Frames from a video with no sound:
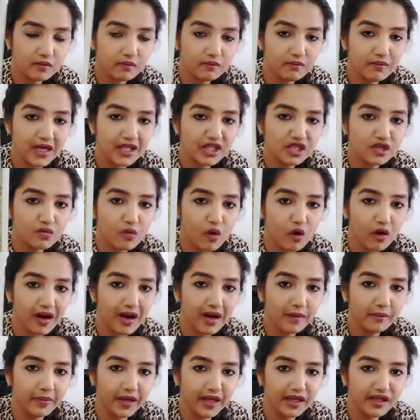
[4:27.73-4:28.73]
much more
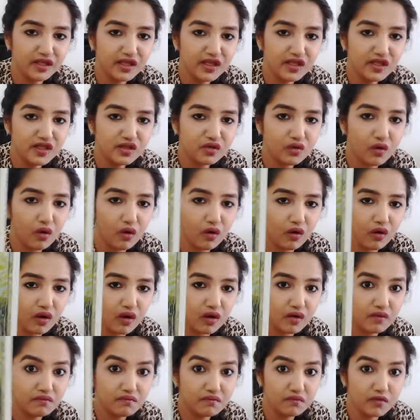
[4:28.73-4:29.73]
abundance
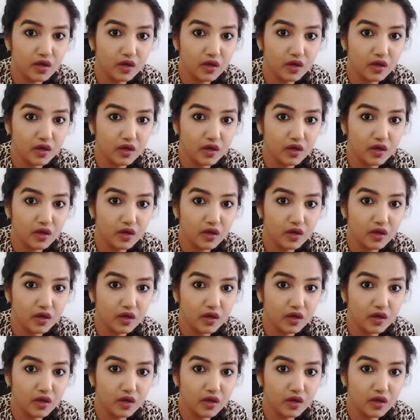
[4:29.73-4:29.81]
or